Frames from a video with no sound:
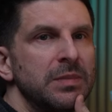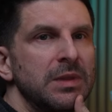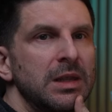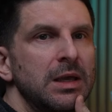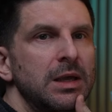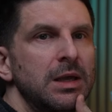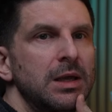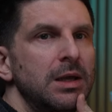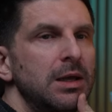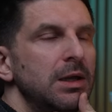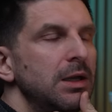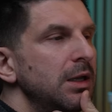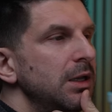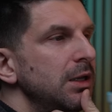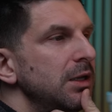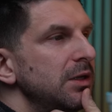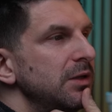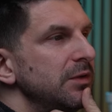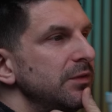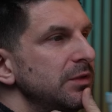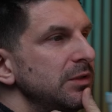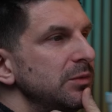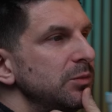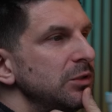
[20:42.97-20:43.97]
It will take
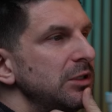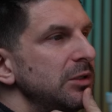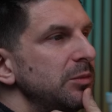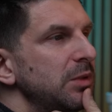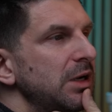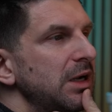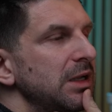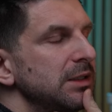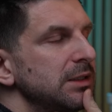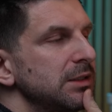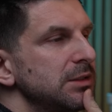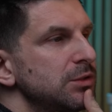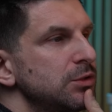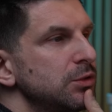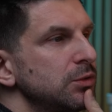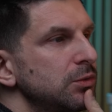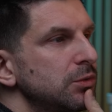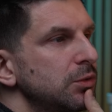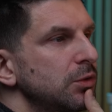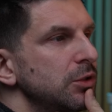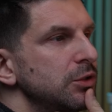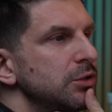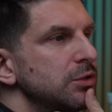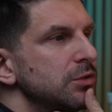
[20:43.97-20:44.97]
this point.
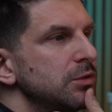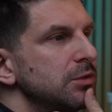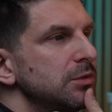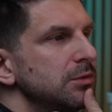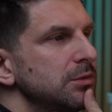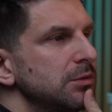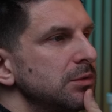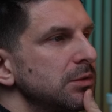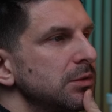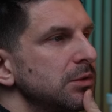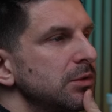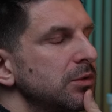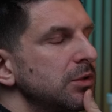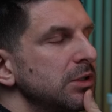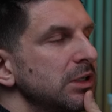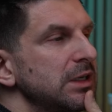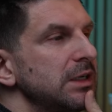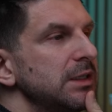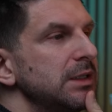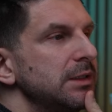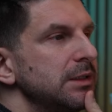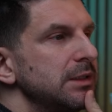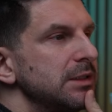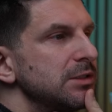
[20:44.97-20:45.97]
When I click with the
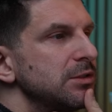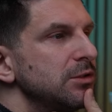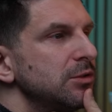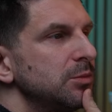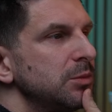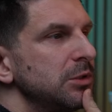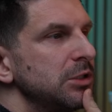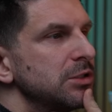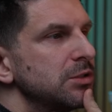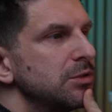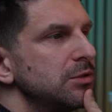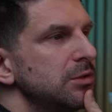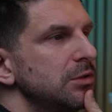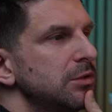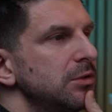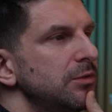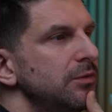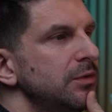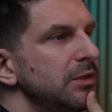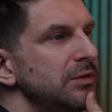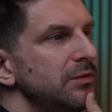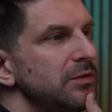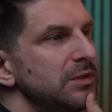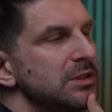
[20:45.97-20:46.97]
mouse, it will take
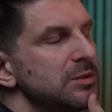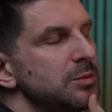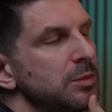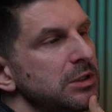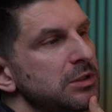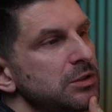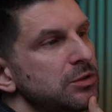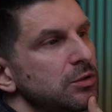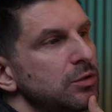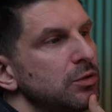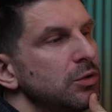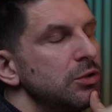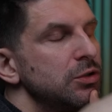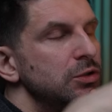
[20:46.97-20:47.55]
this point as